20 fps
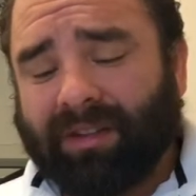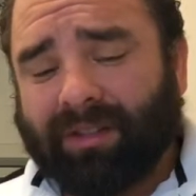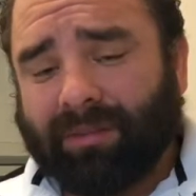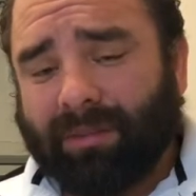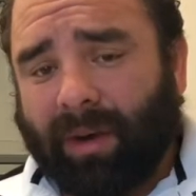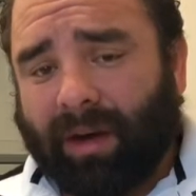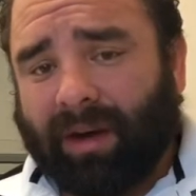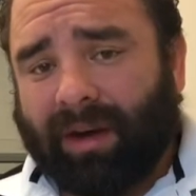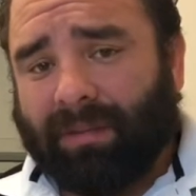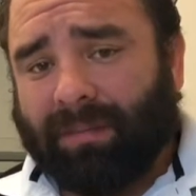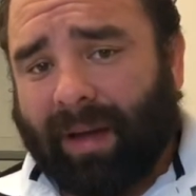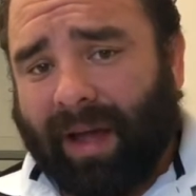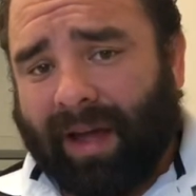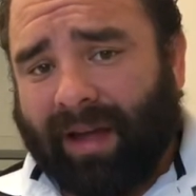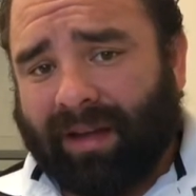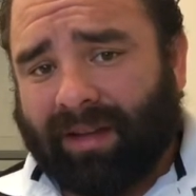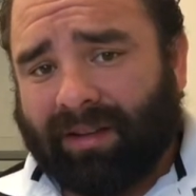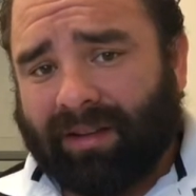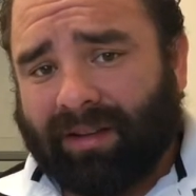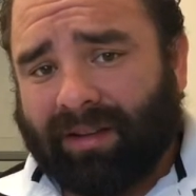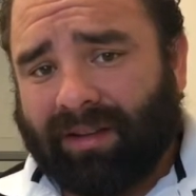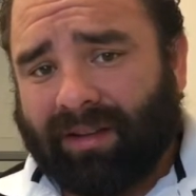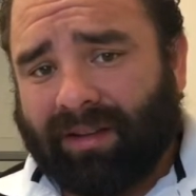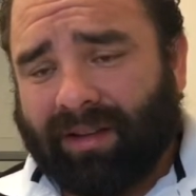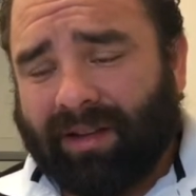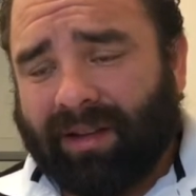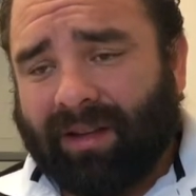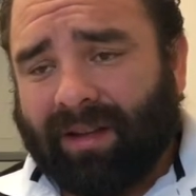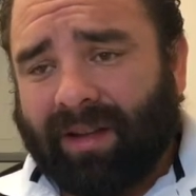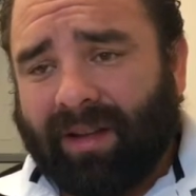money back
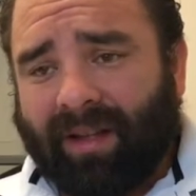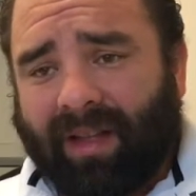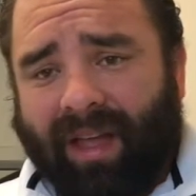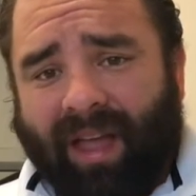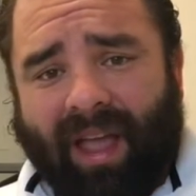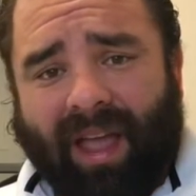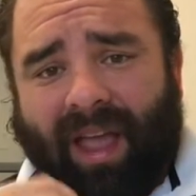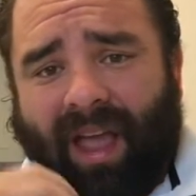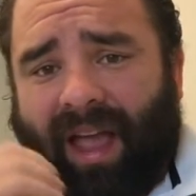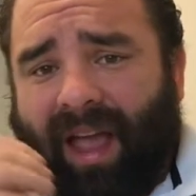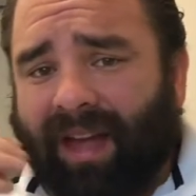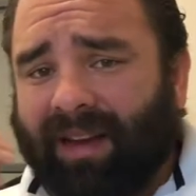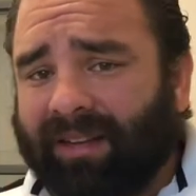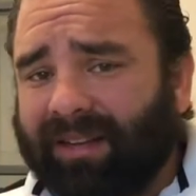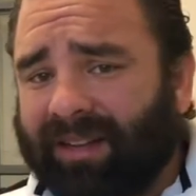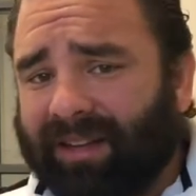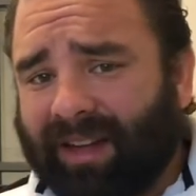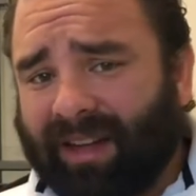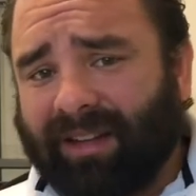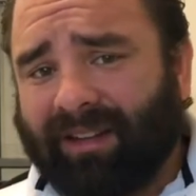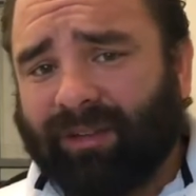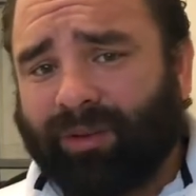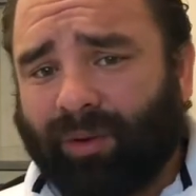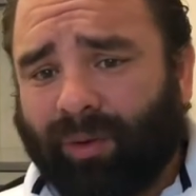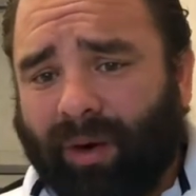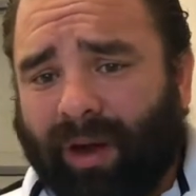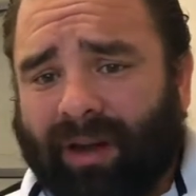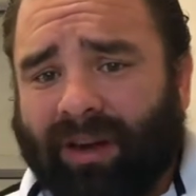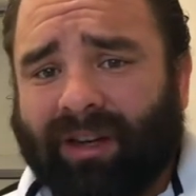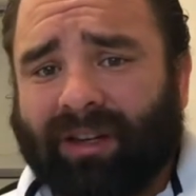and get
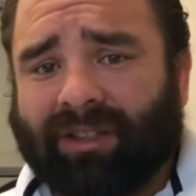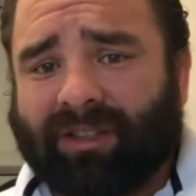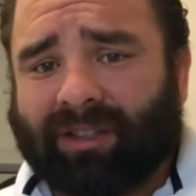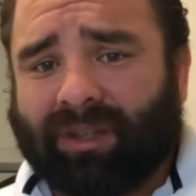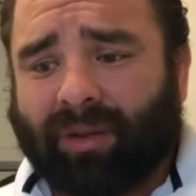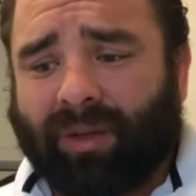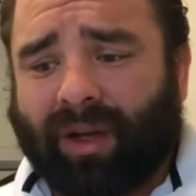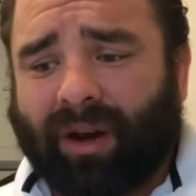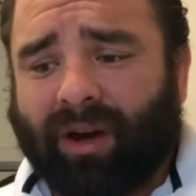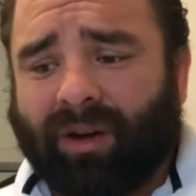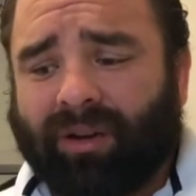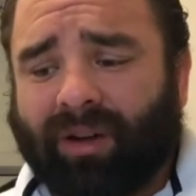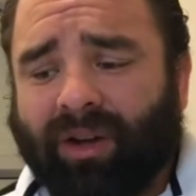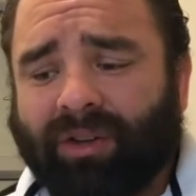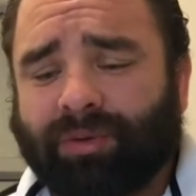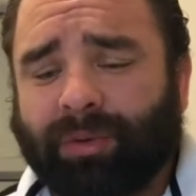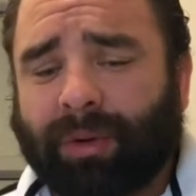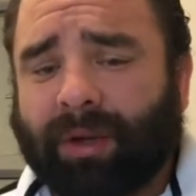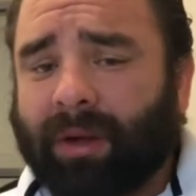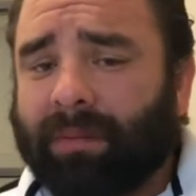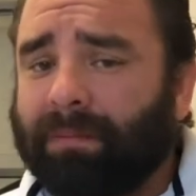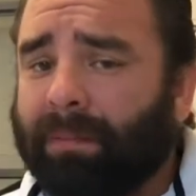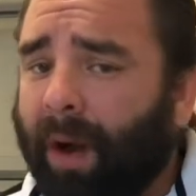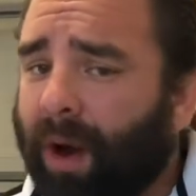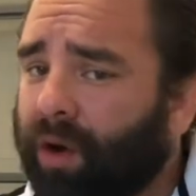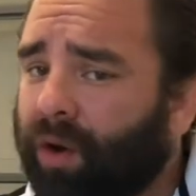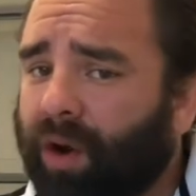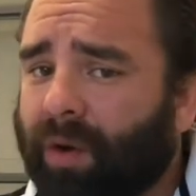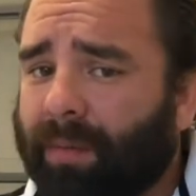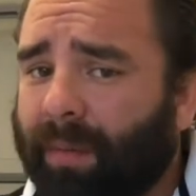credit so that our country can
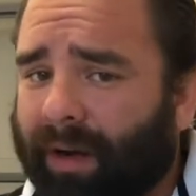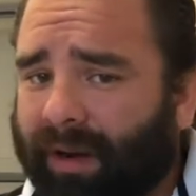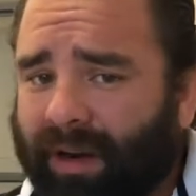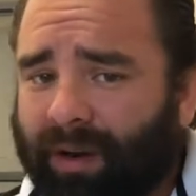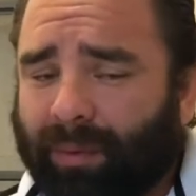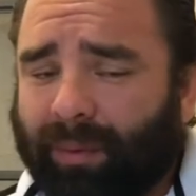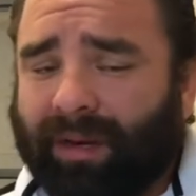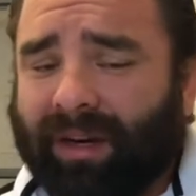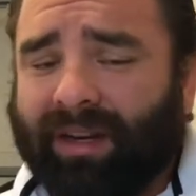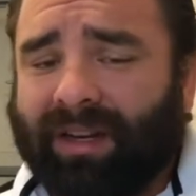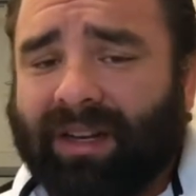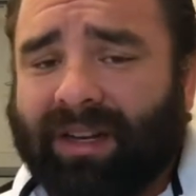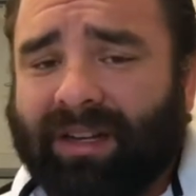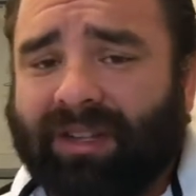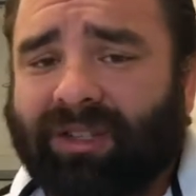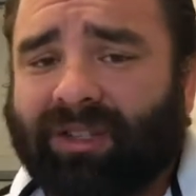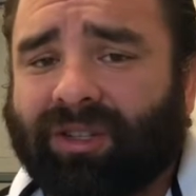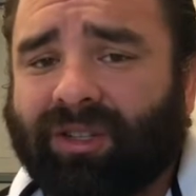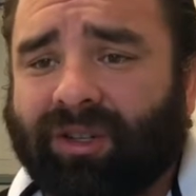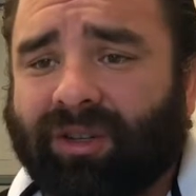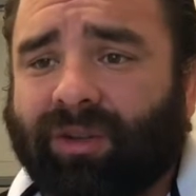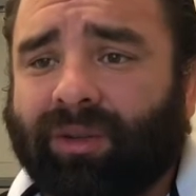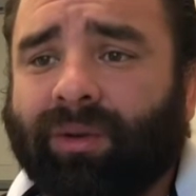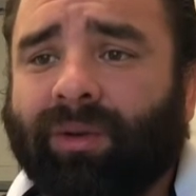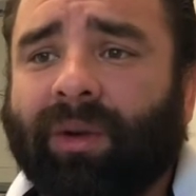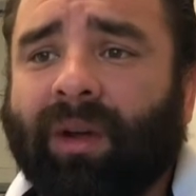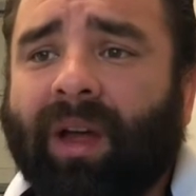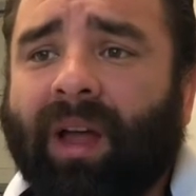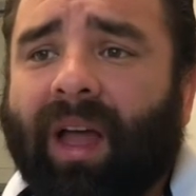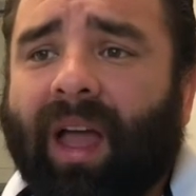borrow money when it needs to,
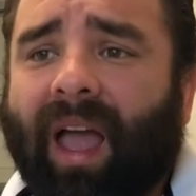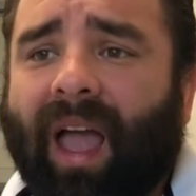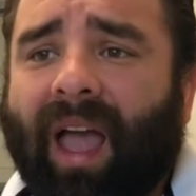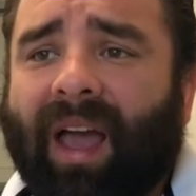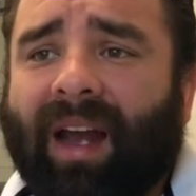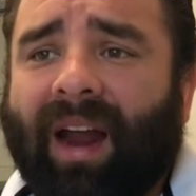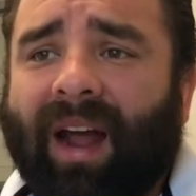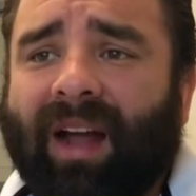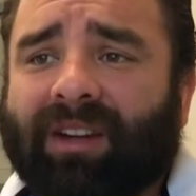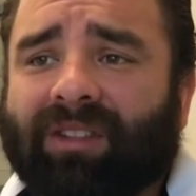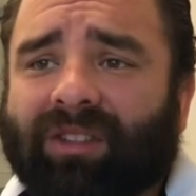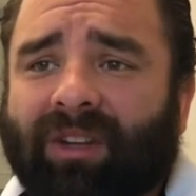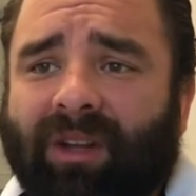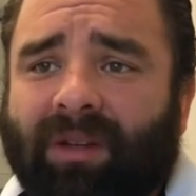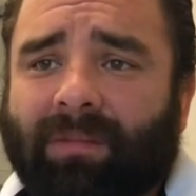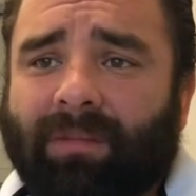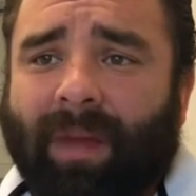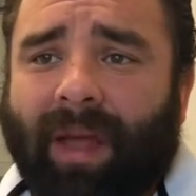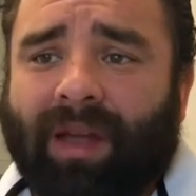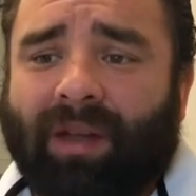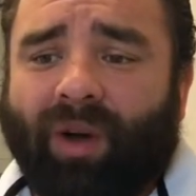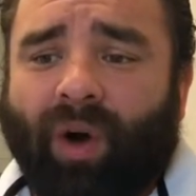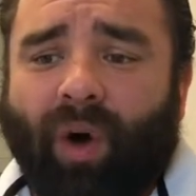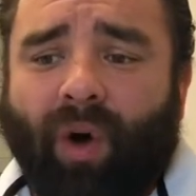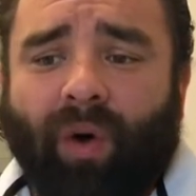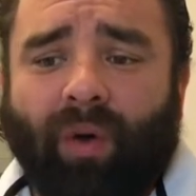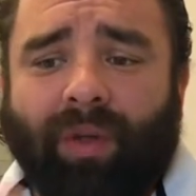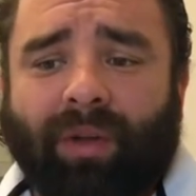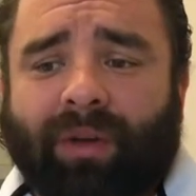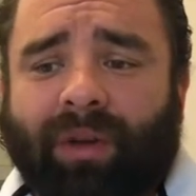and actually make
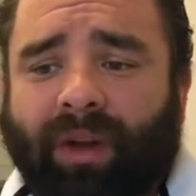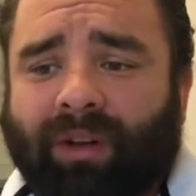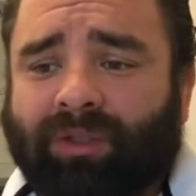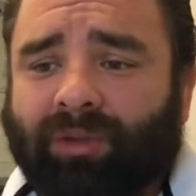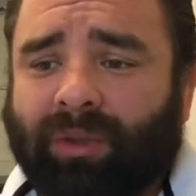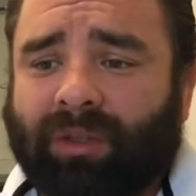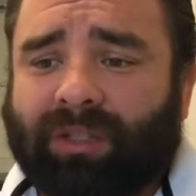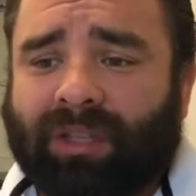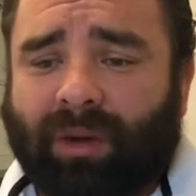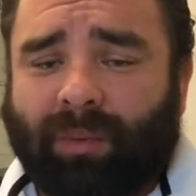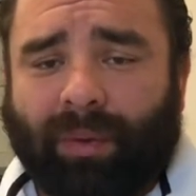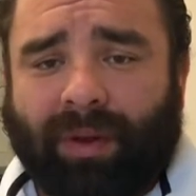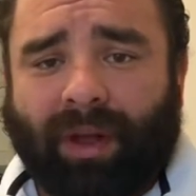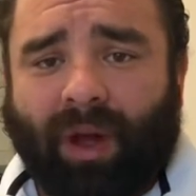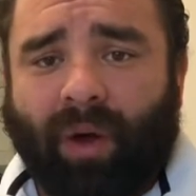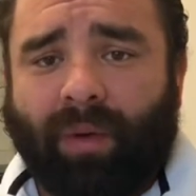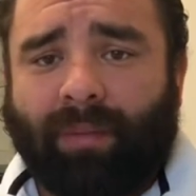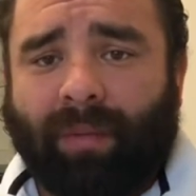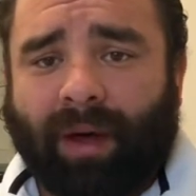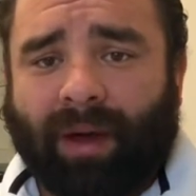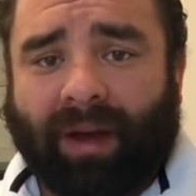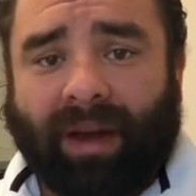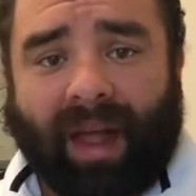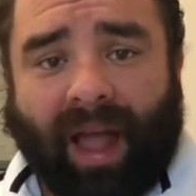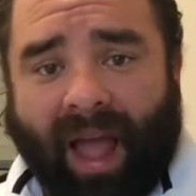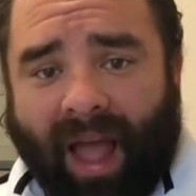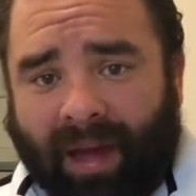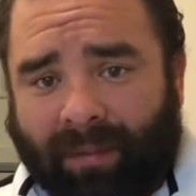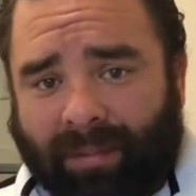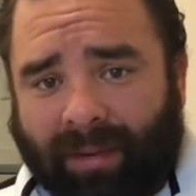all the countries that we owe money
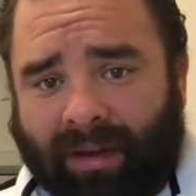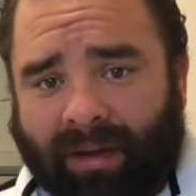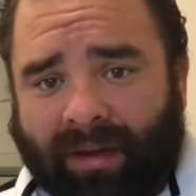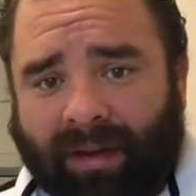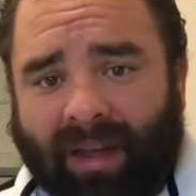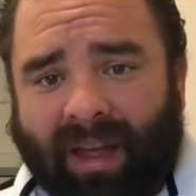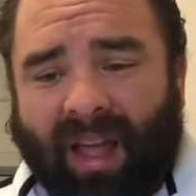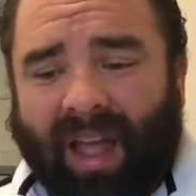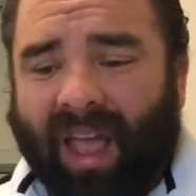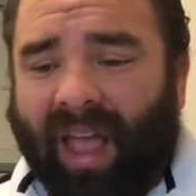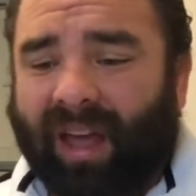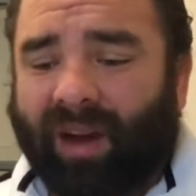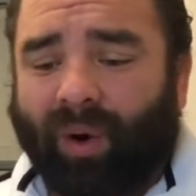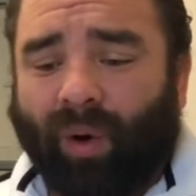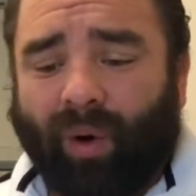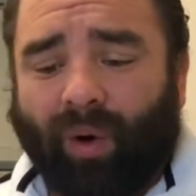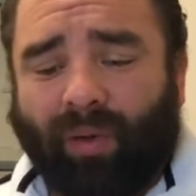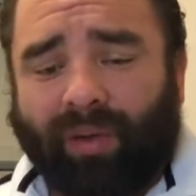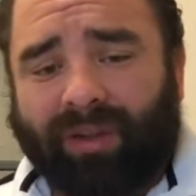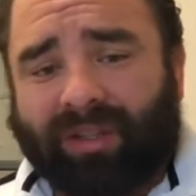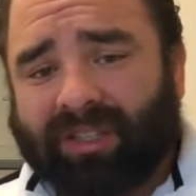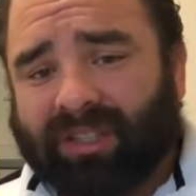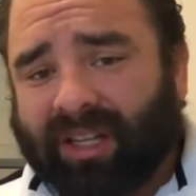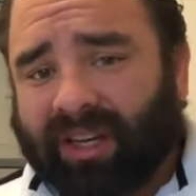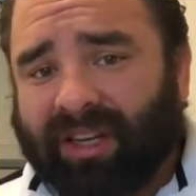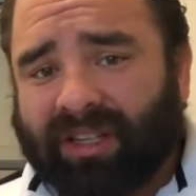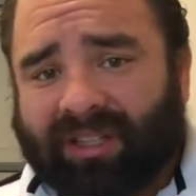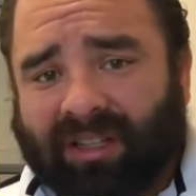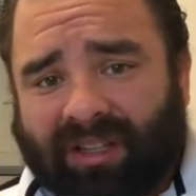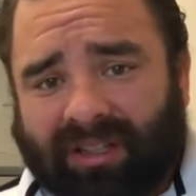happy and all the
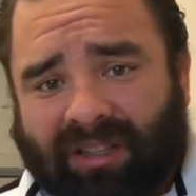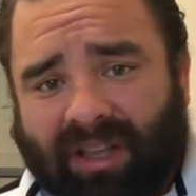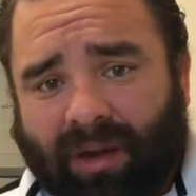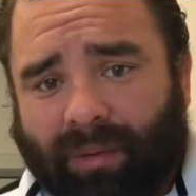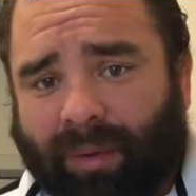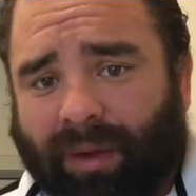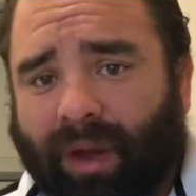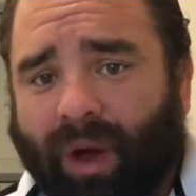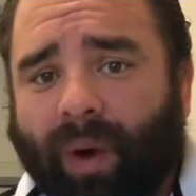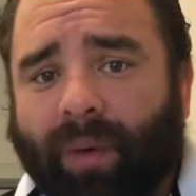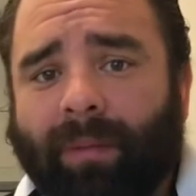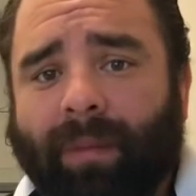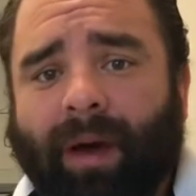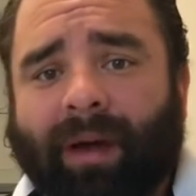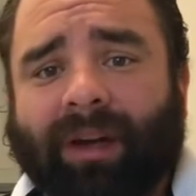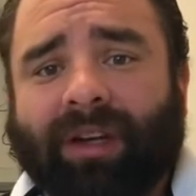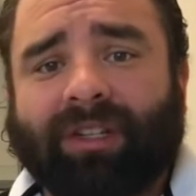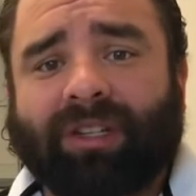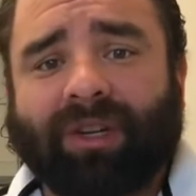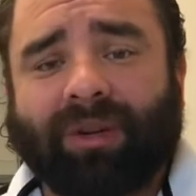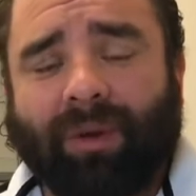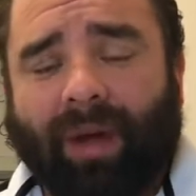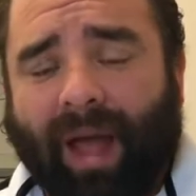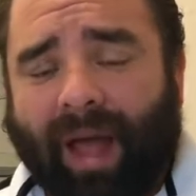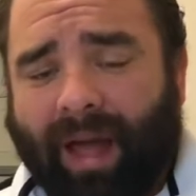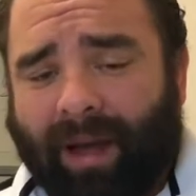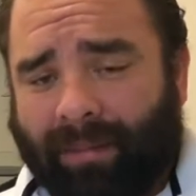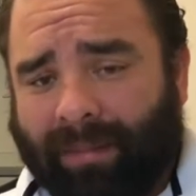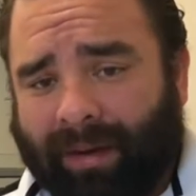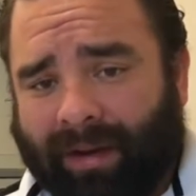citizens that we owe money to
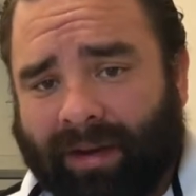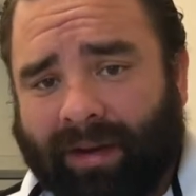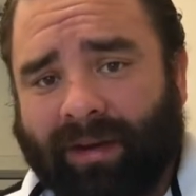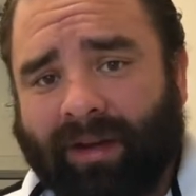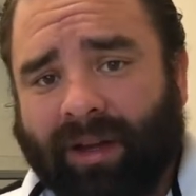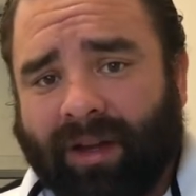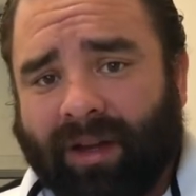happy,